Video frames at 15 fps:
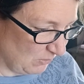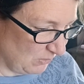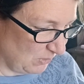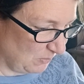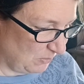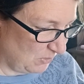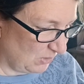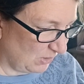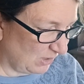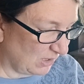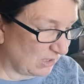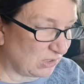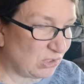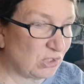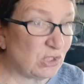group took
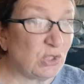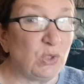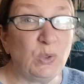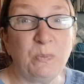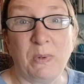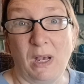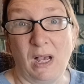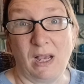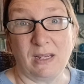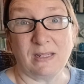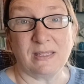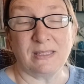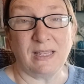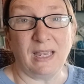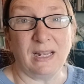a
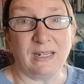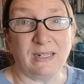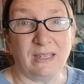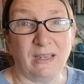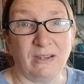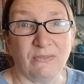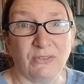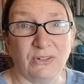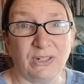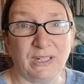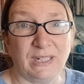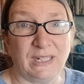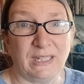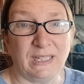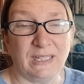shoebox and covered
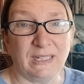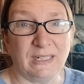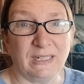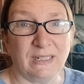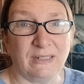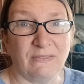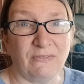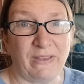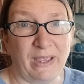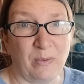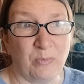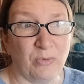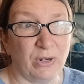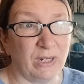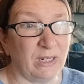it in
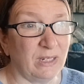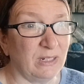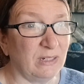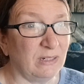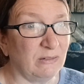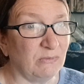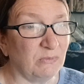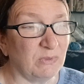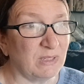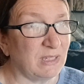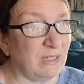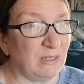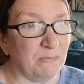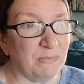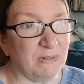fabric and was
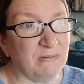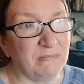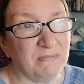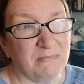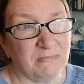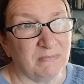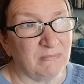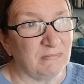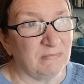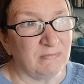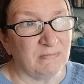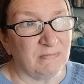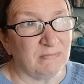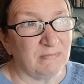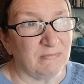keeping
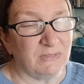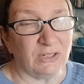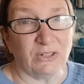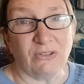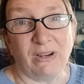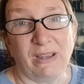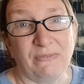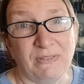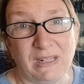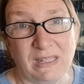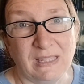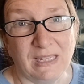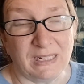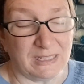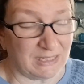their crafty
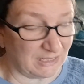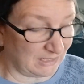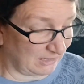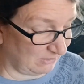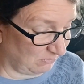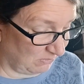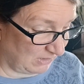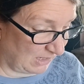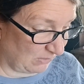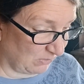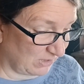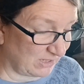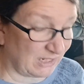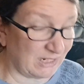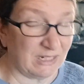things in it when they were
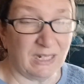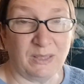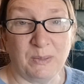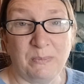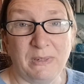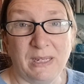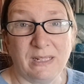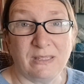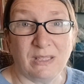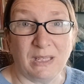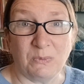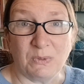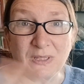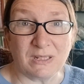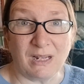sitting on the bed so they
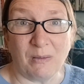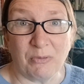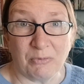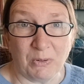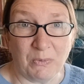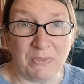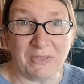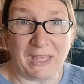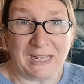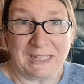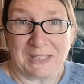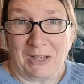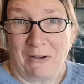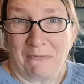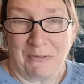would stop throwing
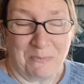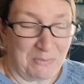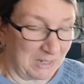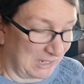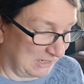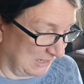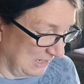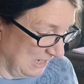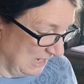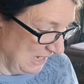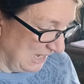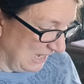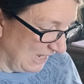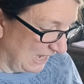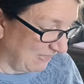things off the bed.
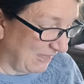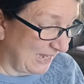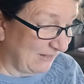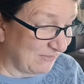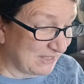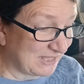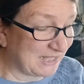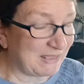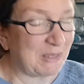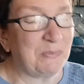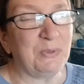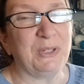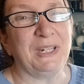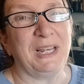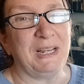And they even said they
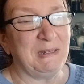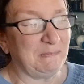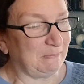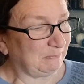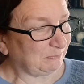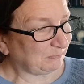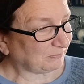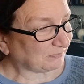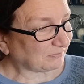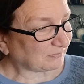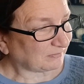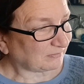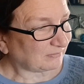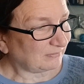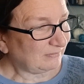put um,
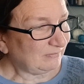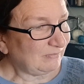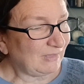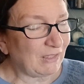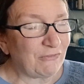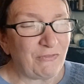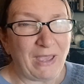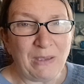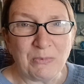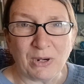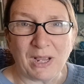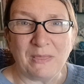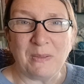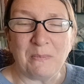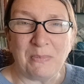fabric
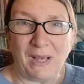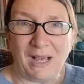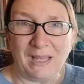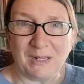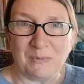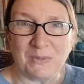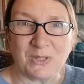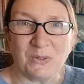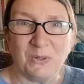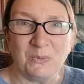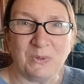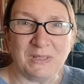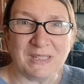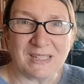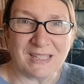on the bottom so it
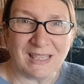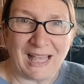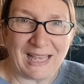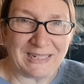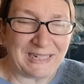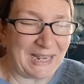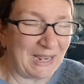wouldn't slide